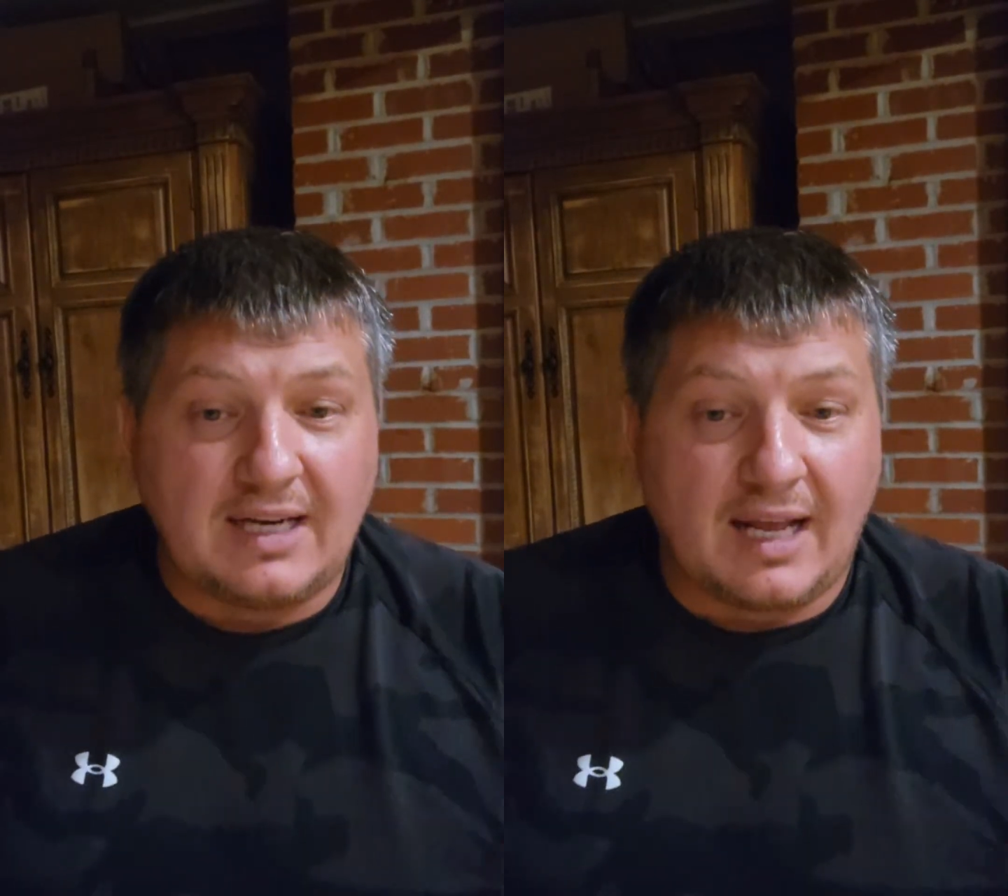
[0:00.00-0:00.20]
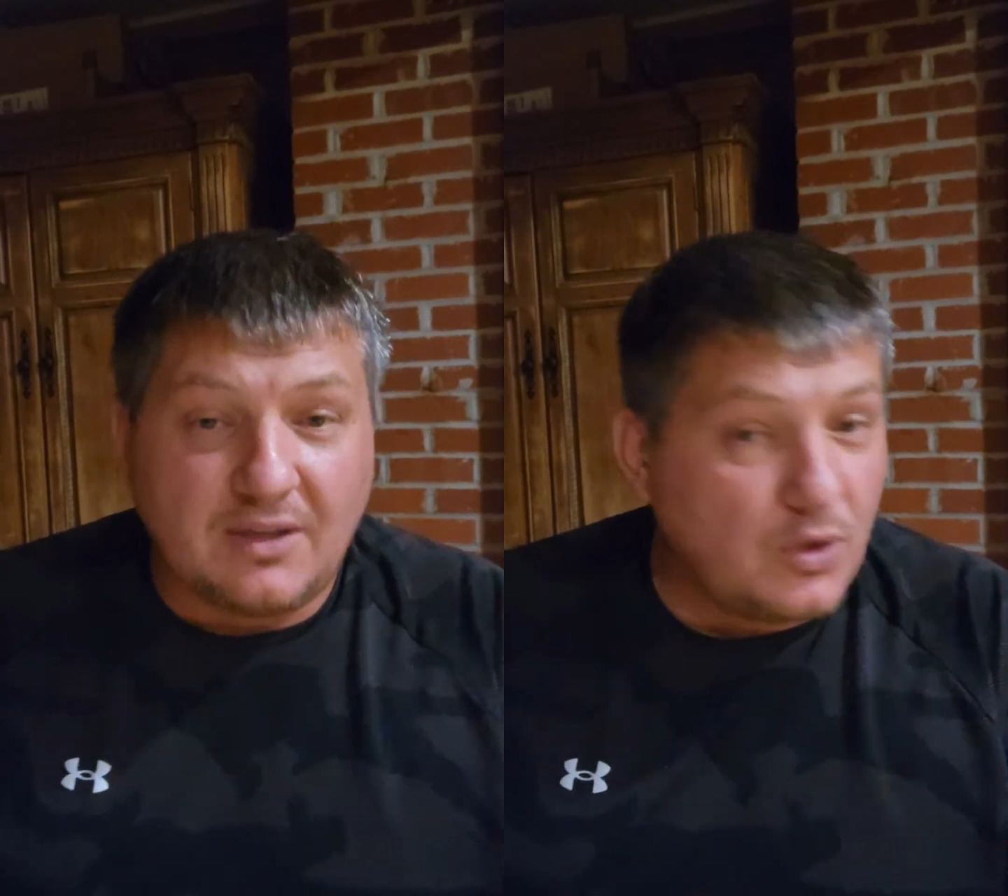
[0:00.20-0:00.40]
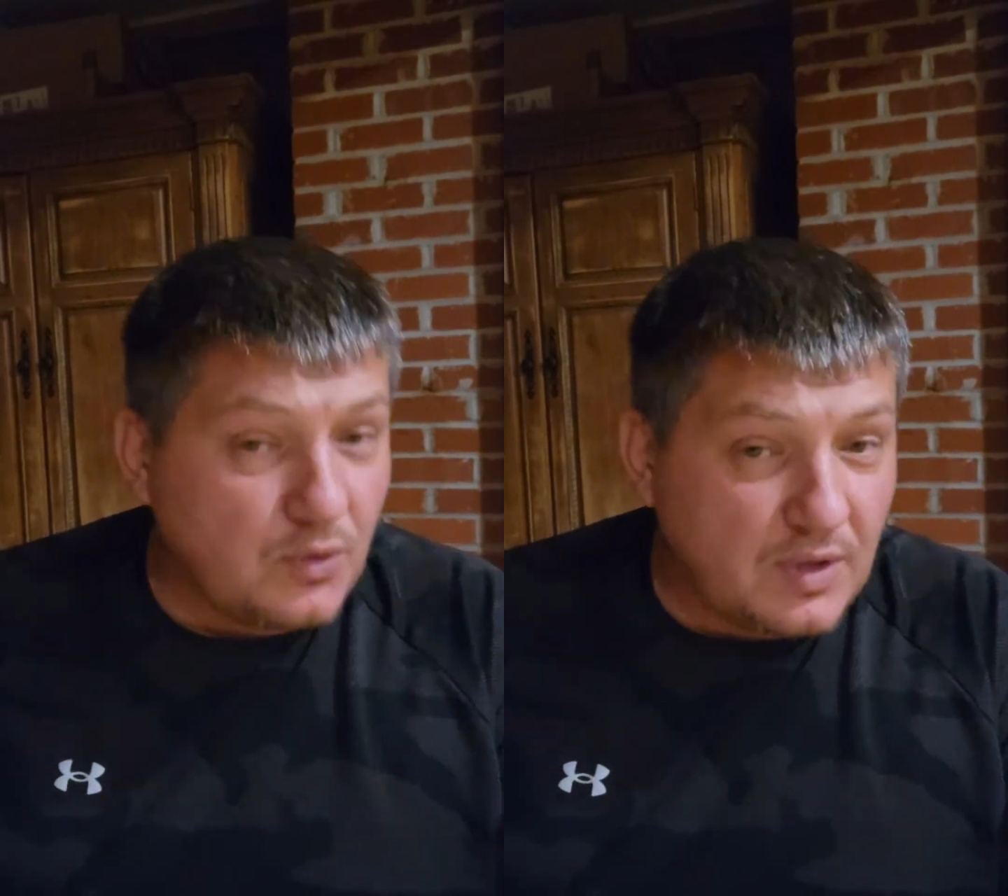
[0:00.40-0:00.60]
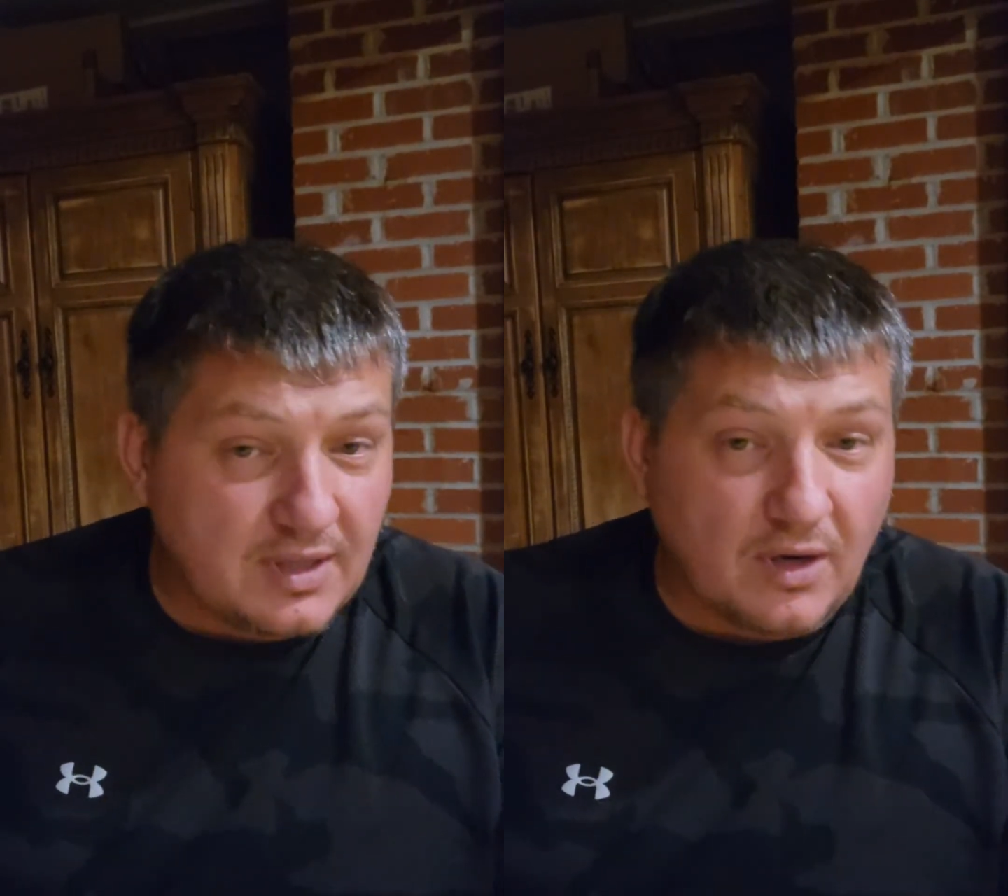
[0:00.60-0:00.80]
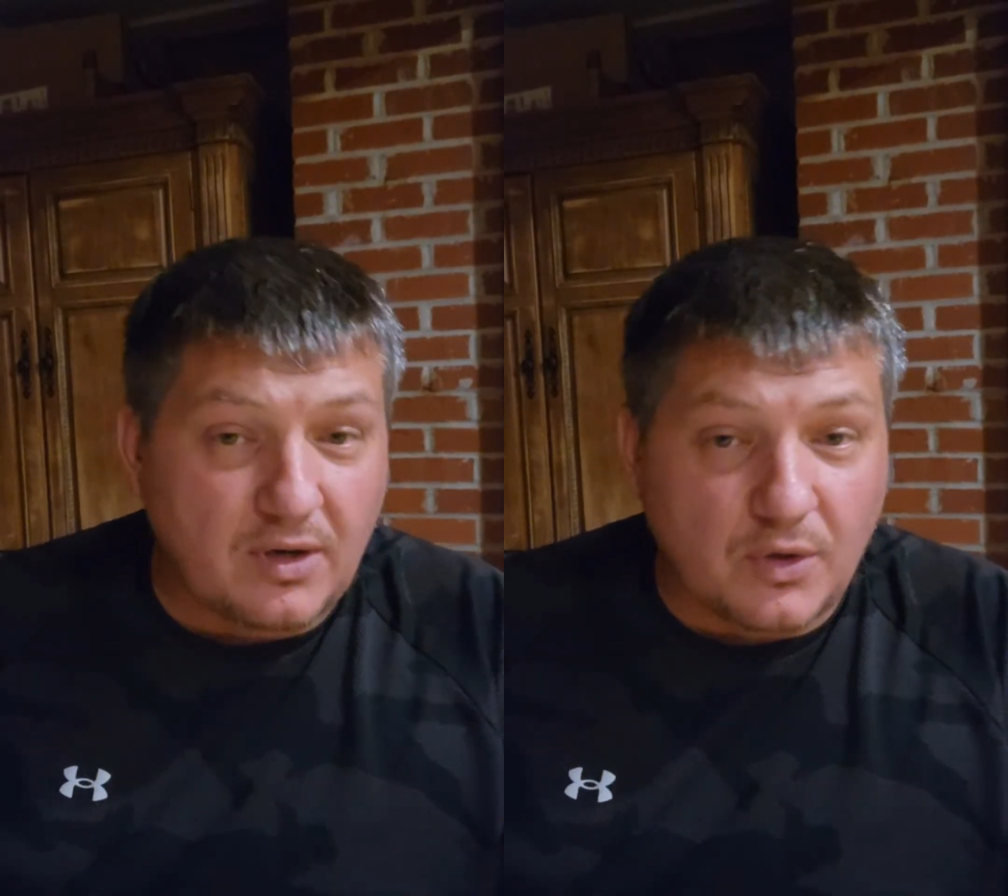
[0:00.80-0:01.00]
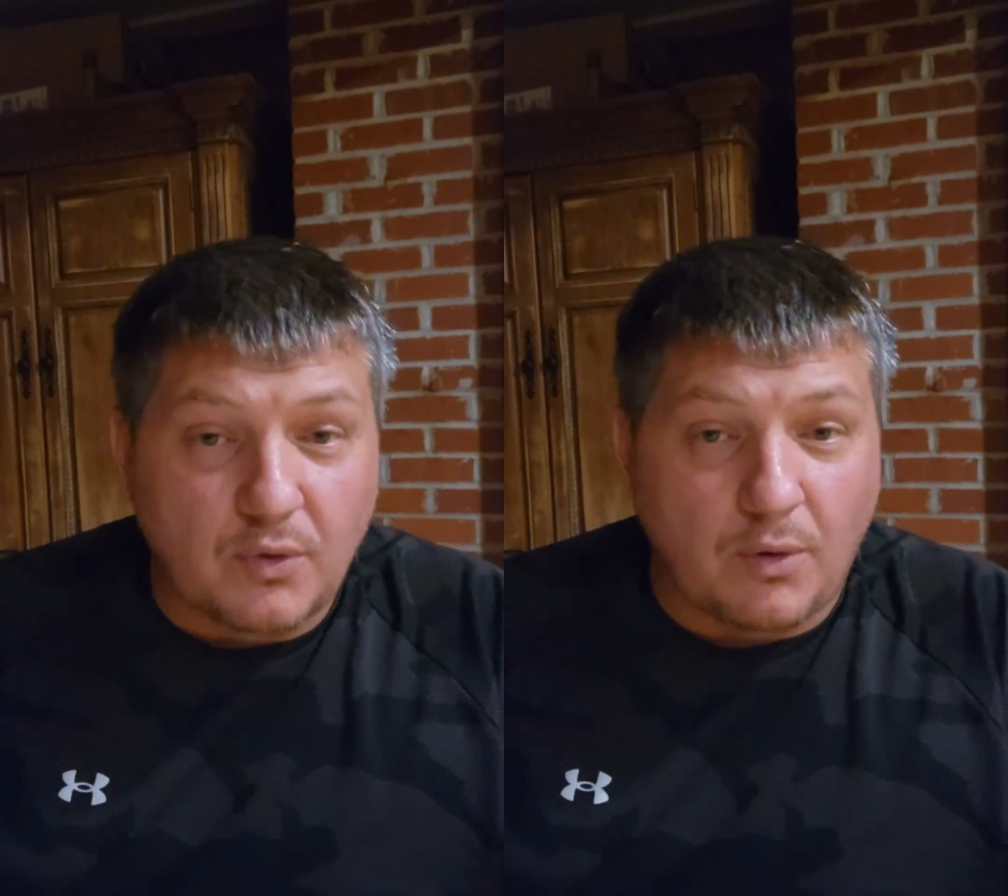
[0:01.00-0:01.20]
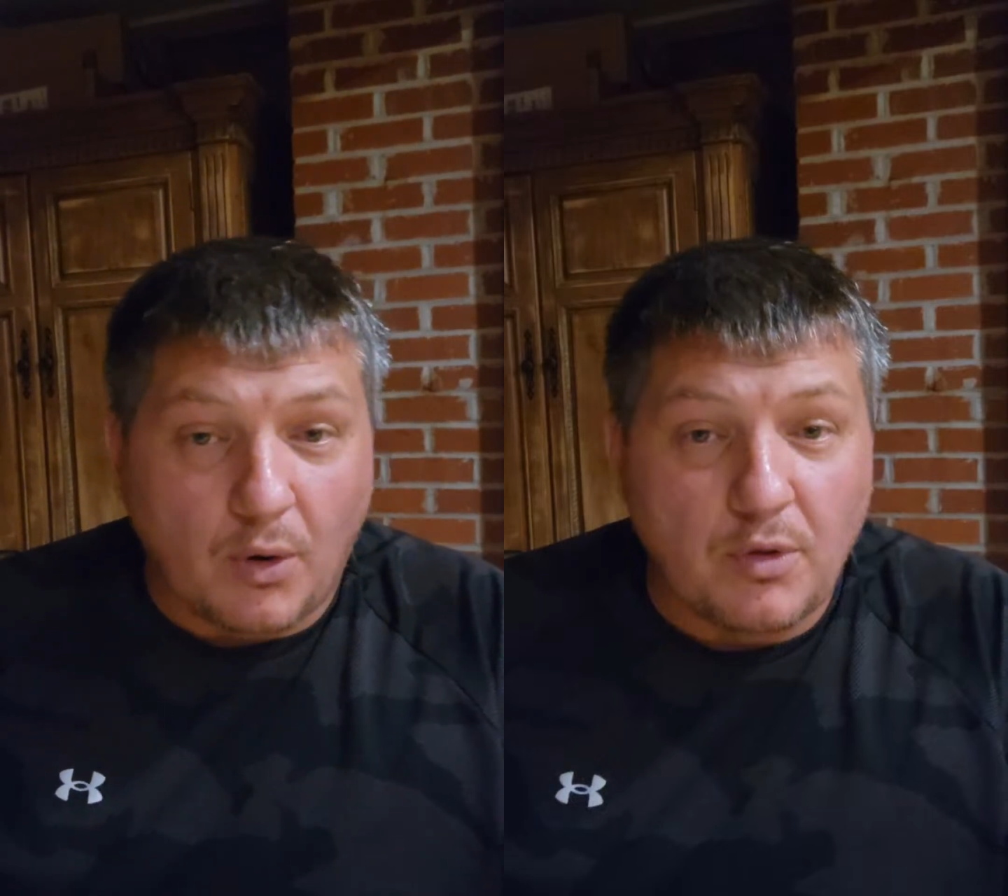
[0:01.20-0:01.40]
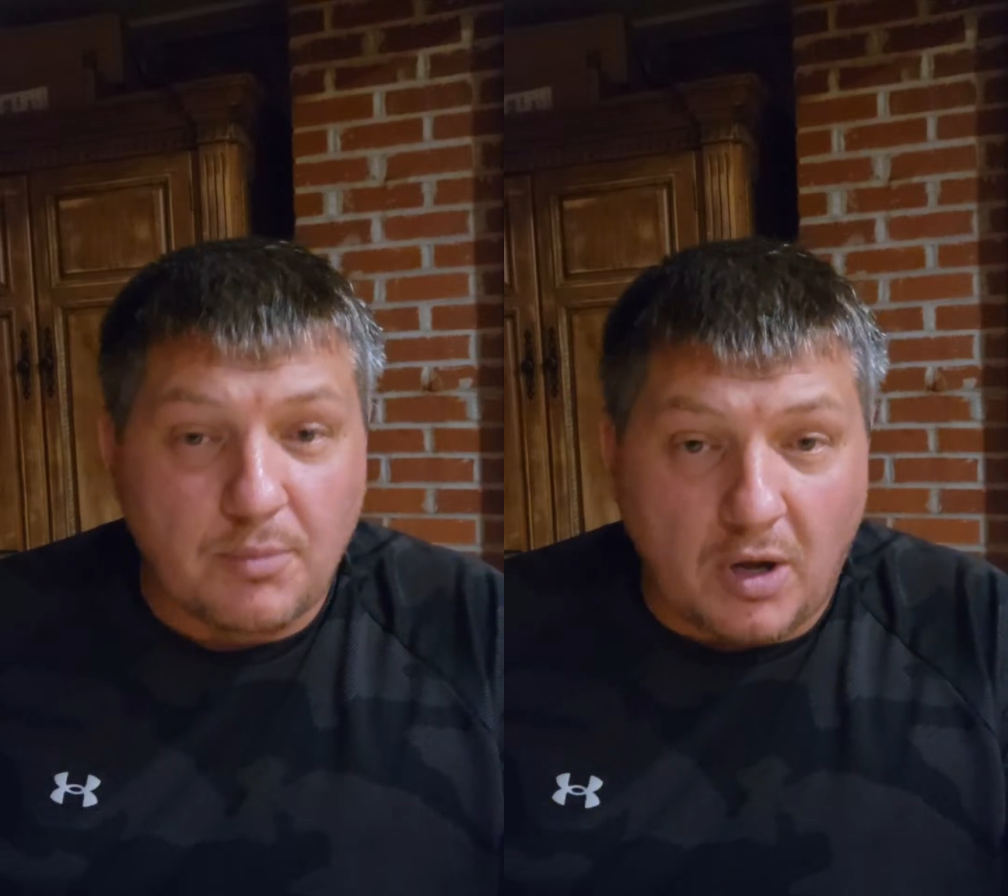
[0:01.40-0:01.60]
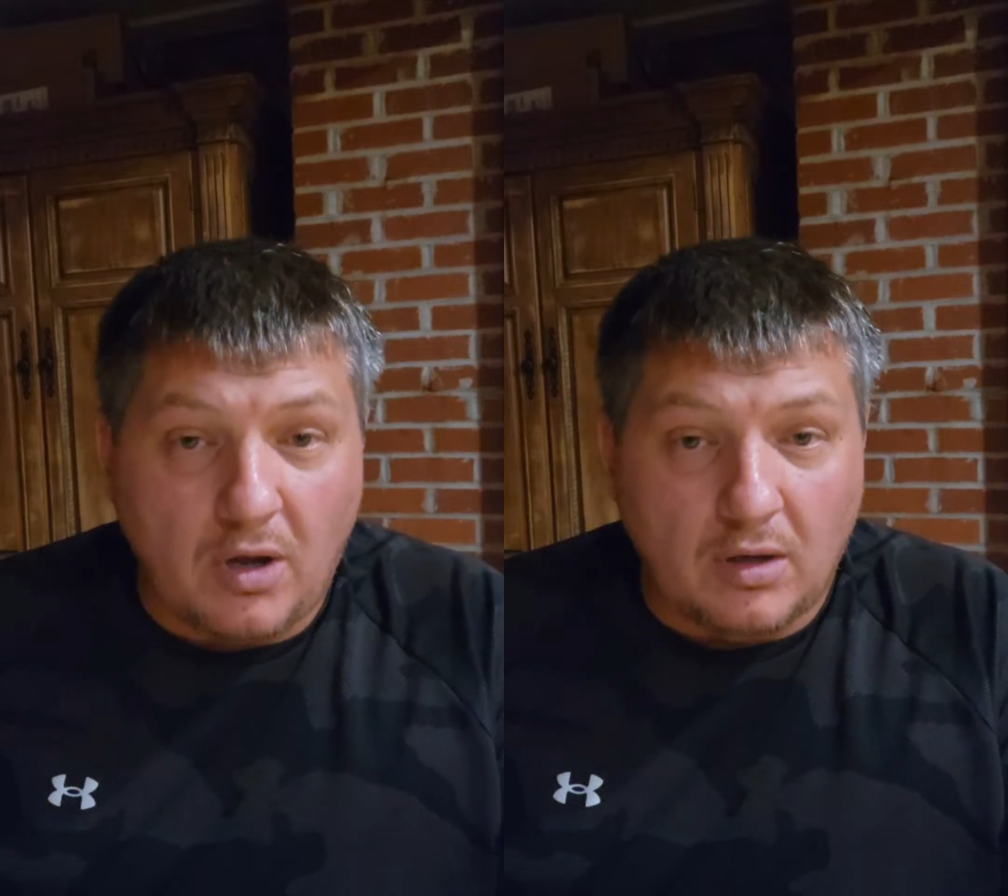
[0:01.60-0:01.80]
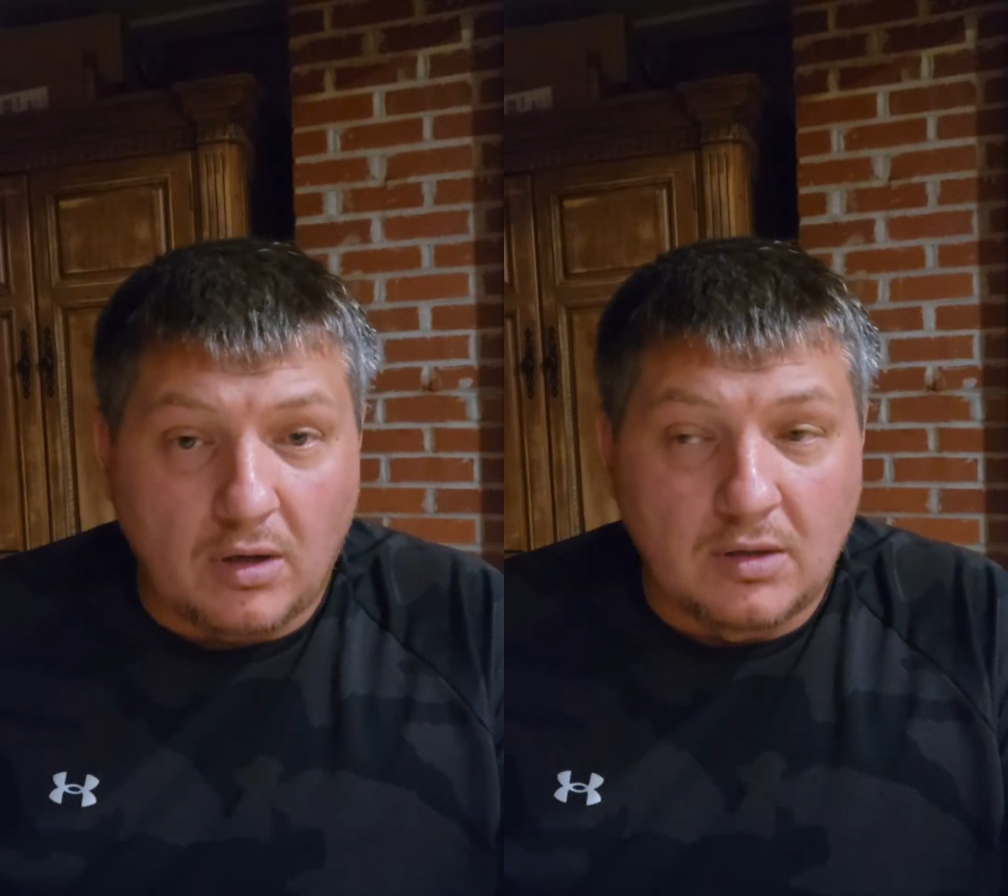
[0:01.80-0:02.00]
I do think they're going to throw the ball.